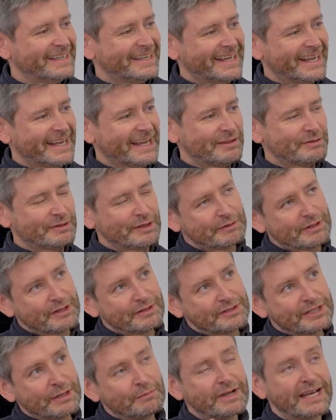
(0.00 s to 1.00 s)

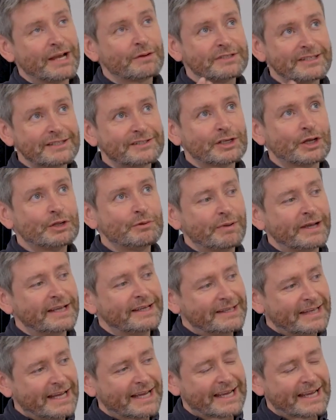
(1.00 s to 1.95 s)
that someone else's soundbite,